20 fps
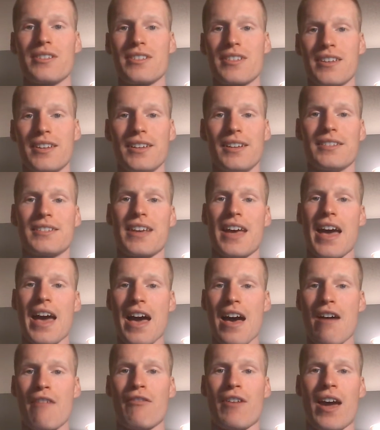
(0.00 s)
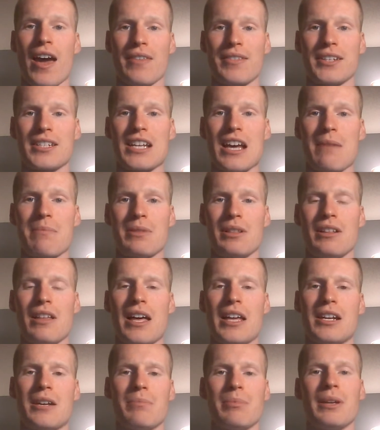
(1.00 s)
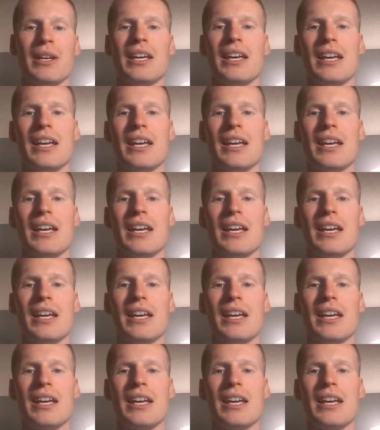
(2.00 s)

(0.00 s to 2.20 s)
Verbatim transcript: skill to have at the top of the lineup.